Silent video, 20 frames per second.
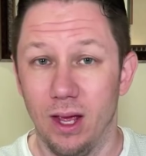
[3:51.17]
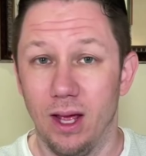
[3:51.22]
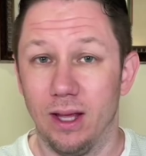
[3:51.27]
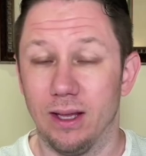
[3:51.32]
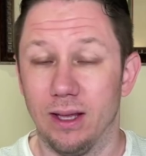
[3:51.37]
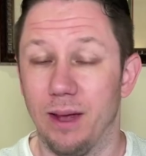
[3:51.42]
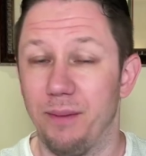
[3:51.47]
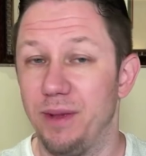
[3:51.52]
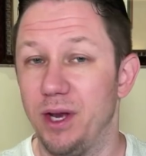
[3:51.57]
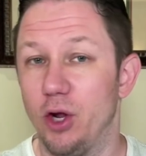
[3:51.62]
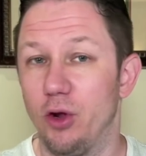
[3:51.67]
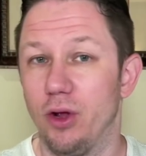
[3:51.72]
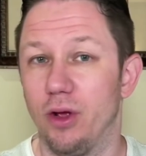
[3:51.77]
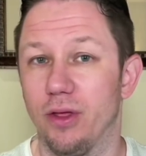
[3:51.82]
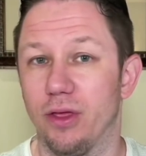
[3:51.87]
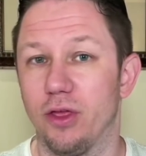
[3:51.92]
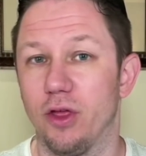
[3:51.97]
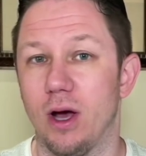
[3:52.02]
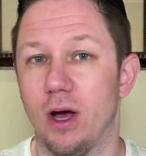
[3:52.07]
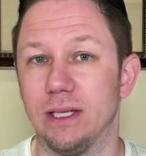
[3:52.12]
Let me know your
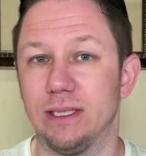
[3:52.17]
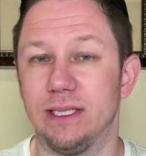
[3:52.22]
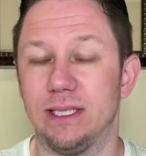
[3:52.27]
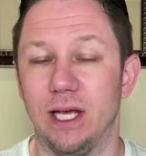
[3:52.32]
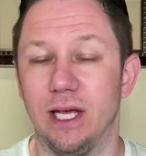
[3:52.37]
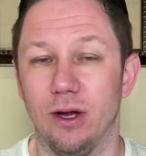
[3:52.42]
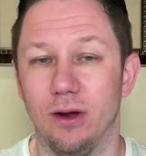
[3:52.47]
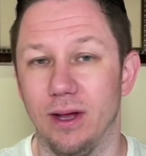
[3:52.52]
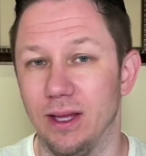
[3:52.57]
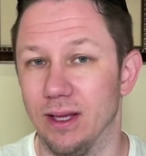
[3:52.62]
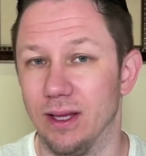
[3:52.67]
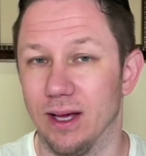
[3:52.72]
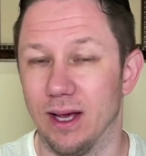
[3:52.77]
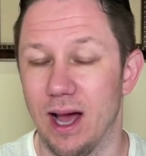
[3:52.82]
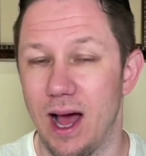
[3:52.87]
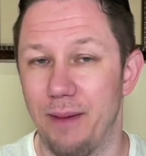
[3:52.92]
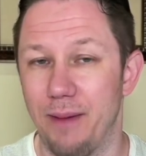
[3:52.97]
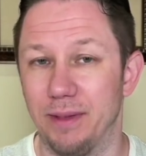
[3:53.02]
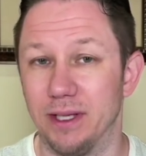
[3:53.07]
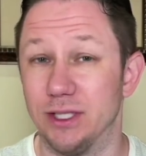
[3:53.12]
thoughts here in the
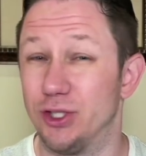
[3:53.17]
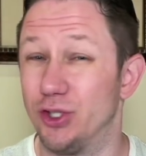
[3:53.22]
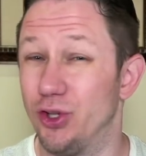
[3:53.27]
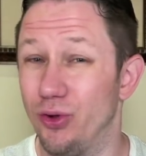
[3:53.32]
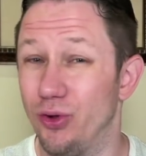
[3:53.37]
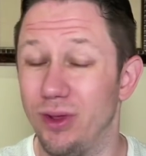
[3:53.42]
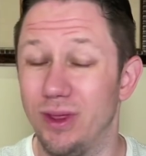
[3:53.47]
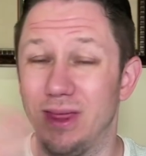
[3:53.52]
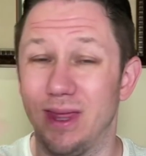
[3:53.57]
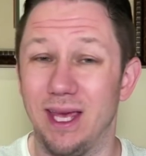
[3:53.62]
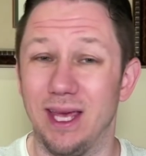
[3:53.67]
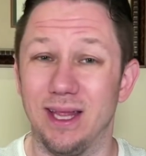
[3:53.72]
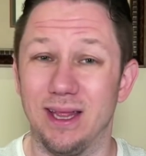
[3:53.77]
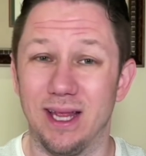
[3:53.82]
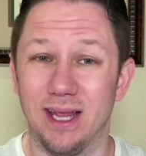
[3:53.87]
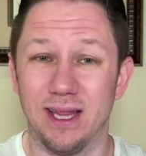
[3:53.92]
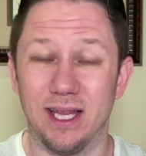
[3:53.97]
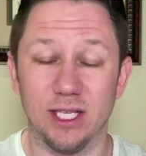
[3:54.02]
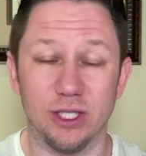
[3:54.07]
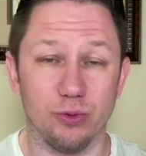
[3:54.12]
comments. Do you think
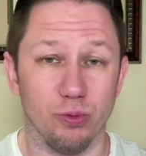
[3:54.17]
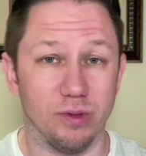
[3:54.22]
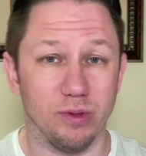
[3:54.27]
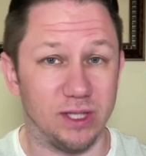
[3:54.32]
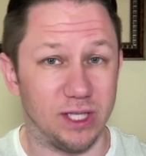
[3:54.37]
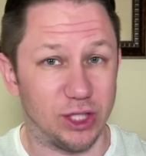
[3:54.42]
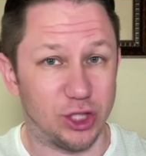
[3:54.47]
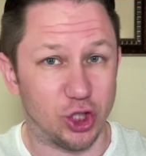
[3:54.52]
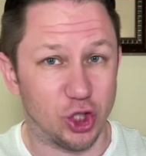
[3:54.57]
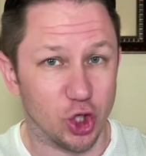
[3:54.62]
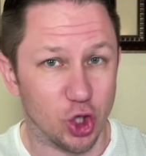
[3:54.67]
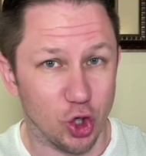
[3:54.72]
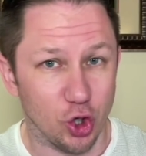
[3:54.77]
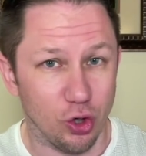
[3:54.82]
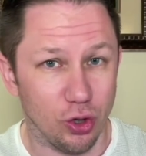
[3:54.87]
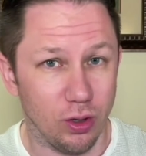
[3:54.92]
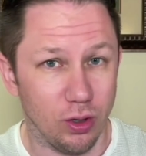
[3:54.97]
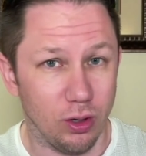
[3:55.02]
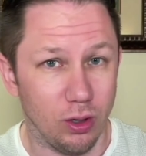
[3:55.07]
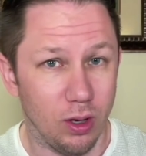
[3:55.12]
that this will
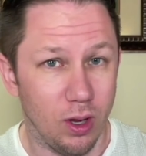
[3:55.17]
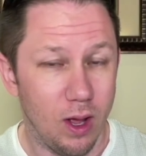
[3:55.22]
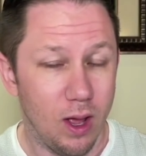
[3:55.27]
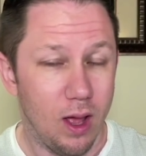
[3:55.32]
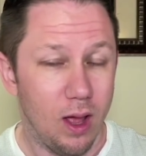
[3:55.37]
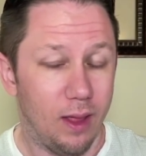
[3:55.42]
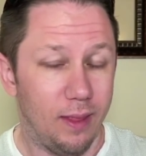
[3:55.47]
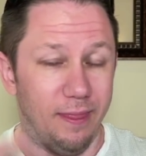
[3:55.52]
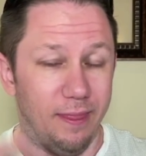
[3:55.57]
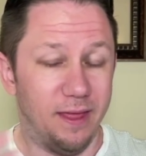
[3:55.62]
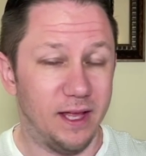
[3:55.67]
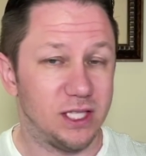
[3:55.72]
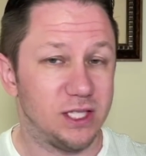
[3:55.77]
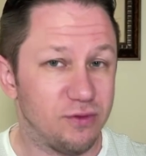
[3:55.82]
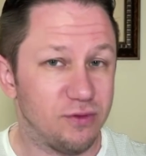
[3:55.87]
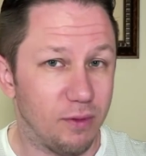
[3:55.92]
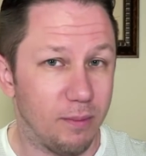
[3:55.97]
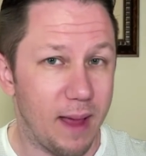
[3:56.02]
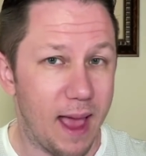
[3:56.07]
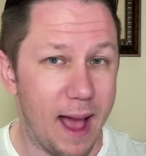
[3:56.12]
deter this
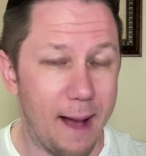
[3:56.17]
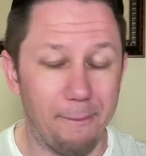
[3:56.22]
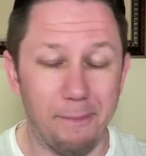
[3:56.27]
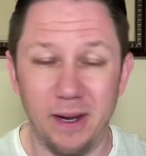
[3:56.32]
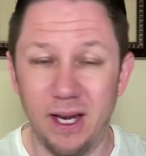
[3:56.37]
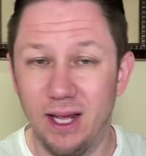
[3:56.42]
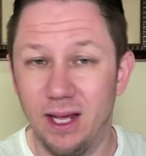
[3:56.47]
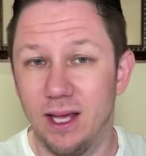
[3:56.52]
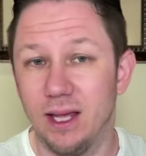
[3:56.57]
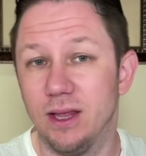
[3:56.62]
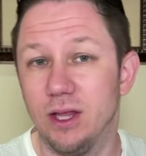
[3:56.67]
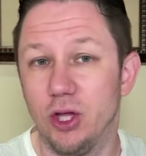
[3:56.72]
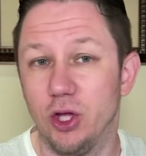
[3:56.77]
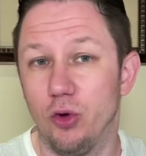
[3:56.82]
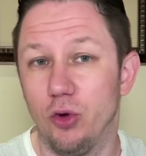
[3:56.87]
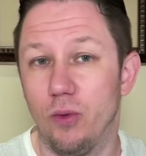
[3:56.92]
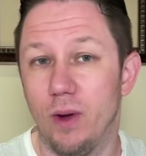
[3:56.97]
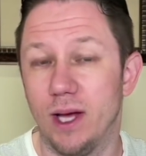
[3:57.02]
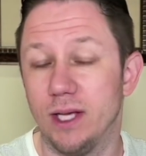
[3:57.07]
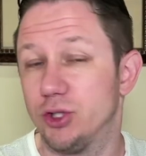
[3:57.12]
from happening in the
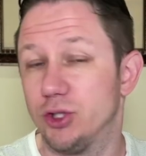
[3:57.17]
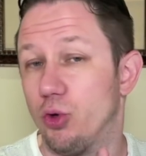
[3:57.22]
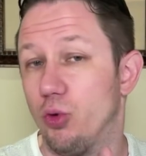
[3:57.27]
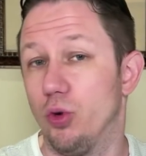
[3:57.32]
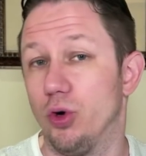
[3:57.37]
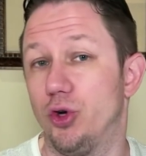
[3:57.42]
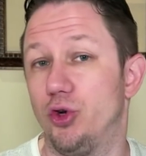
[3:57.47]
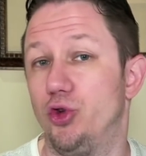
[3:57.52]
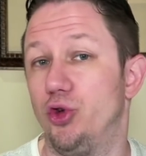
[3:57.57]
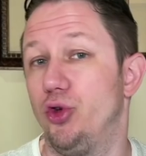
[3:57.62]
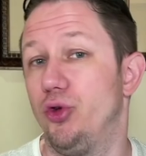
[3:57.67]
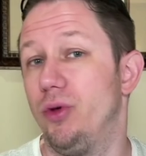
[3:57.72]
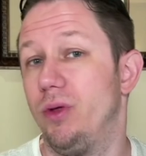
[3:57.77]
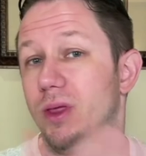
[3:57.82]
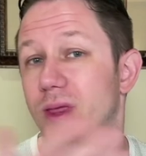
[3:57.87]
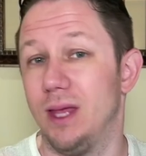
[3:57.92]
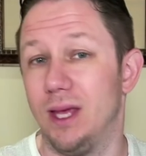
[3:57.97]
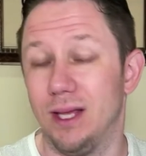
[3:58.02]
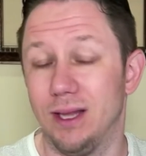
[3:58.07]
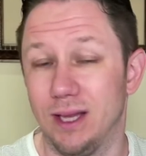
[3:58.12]
U.S., or do you
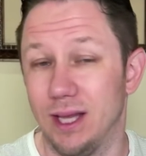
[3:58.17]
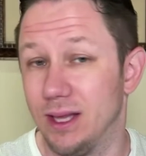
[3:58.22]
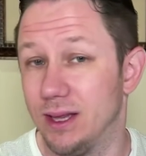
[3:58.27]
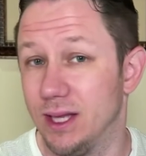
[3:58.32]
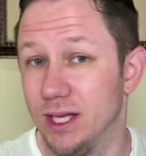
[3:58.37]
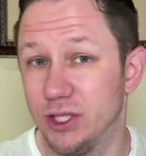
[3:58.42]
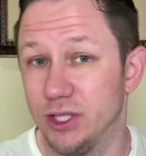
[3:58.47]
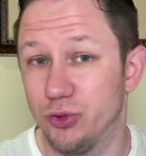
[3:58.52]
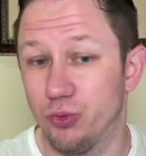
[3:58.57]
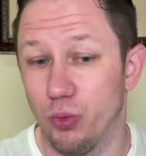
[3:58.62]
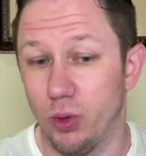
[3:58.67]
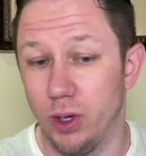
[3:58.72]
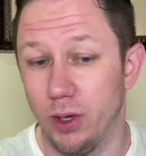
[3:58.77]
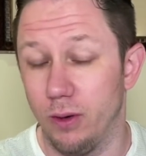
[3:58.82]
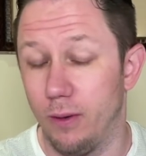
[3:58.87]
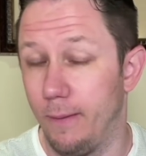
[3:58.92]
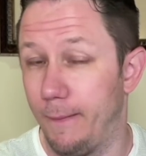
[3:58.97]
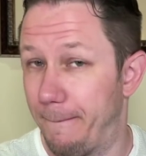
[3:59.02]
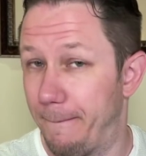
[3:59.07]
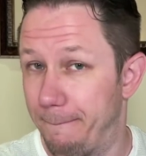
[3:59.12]
think that this
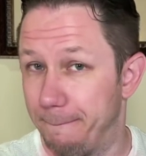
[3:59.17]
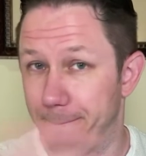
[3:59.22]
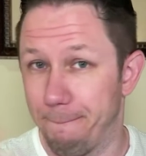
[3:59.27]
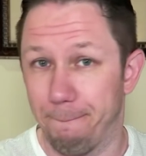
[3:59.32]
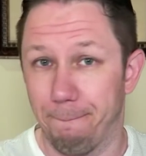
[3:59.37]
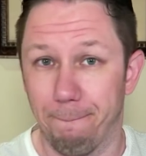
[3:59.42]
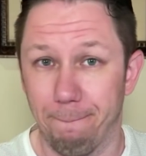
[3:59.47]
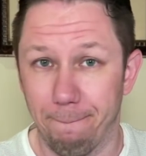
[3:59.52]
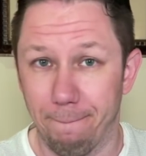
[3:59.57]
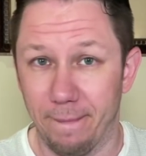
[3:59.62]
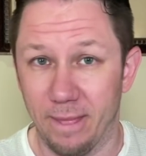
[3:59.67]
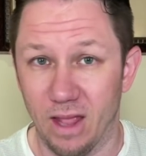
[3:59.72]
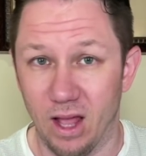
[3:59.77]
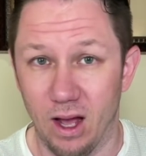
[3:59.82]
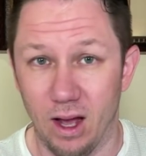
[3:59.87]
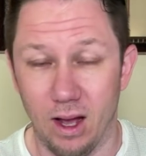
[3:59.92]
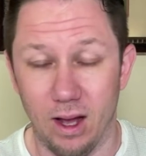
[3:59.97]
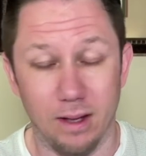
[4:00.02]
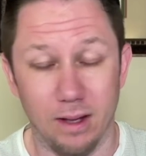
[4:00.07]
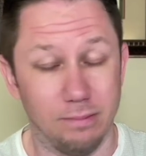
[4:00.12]
will
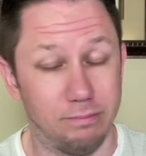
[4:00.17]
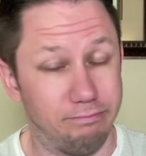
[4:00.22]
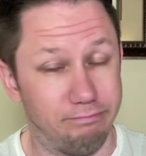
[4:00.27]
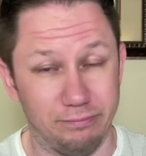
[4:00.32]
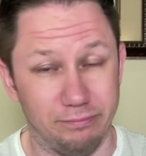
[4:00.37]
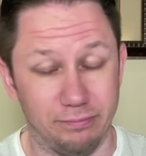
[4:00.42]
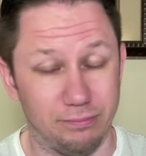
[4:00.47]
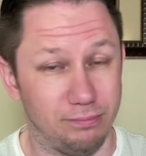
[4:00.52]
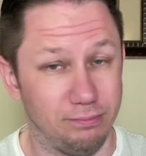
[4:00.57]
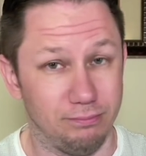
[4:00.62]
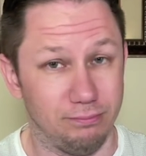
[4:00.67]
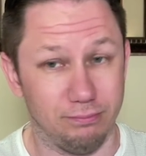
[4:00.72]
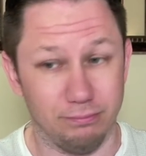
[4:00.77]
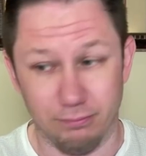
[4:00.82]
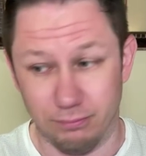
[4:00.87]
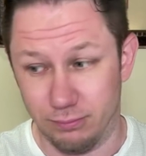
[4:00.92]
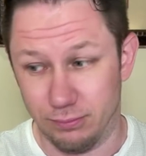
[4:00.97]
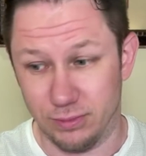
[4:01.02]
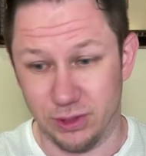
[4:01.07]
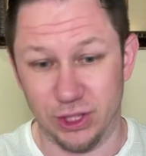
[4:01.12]
uh,
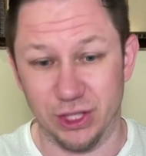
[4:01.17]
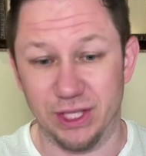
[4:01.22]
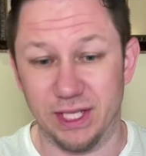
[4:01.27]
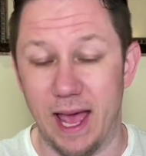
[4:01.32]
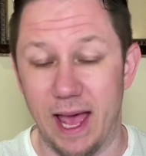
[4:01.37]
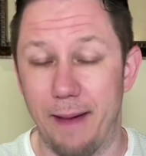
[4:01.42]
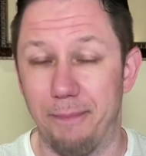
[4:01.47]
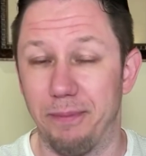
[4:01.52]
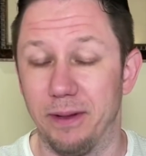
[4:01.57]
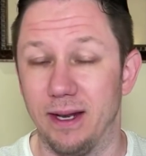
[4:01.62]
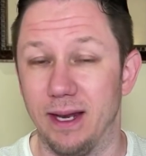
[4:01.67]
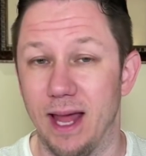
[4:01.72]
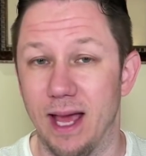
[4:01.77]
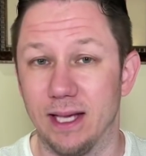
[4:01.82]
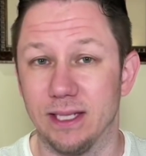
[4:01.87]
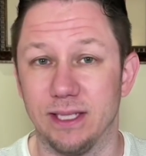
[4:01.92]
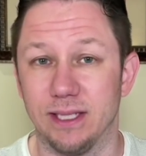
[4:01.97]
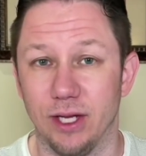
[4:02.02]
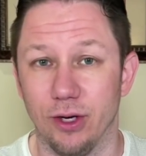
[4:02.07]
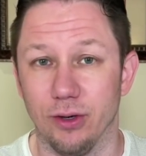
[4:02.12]
just happened
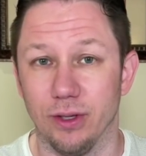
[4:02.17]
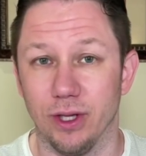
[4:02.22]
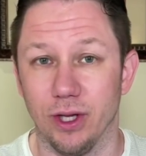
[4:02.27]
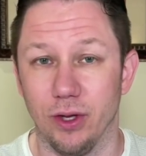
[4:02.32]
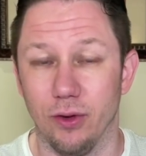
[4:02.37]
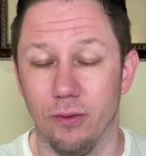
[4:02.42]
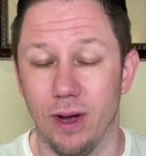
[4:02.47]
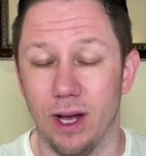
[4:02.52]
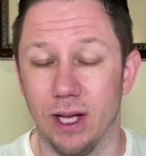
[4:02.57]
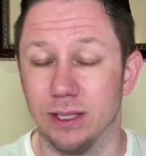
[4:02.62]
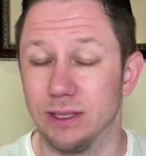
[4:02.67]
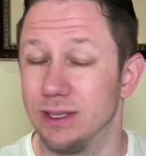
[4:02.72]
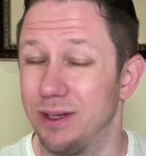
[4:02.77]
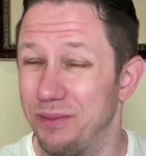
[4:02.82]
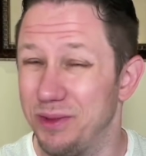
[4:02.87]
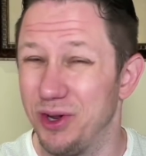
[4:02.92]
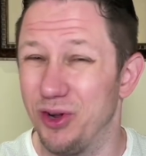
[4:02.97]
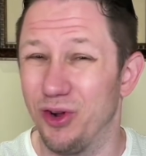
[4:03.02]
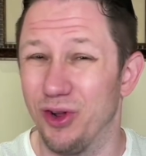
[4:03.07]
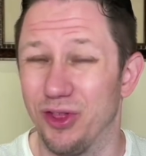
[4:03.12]
next here in the US. Let
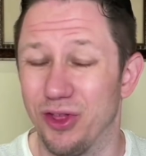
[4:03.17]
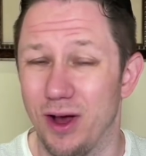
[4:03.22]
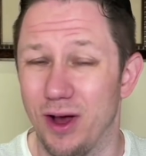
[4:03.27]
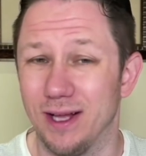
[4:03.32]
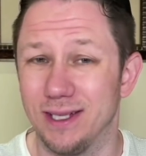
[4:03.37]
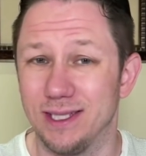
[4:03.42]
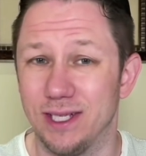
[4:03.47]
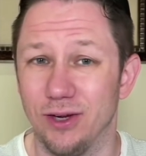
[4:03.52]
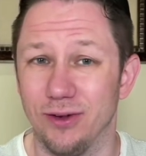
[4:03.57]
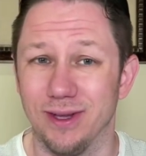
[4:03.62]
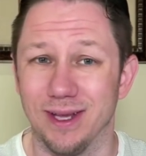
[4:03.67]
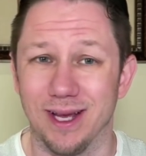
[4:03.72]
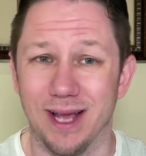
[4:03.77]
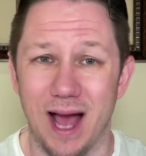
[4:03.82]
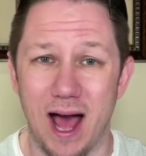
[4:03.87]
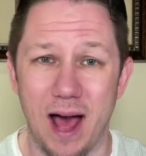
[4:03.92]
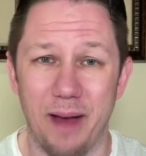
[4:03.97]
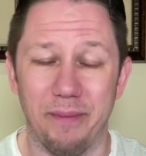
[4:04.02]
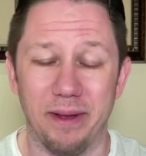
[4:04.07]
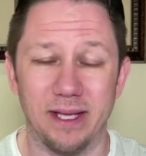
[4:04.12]
me know your thoughts here in the
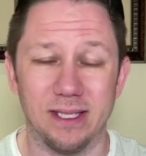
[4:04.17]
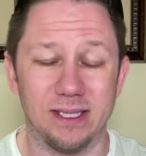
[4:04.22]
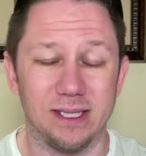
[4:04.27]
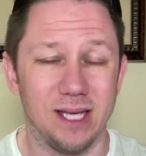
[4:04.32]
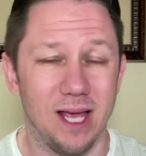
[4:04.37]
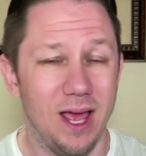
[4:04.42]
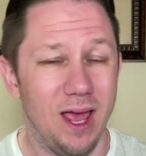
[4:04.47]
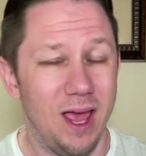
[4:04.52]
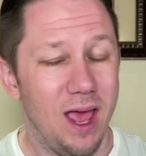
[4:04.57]
comments.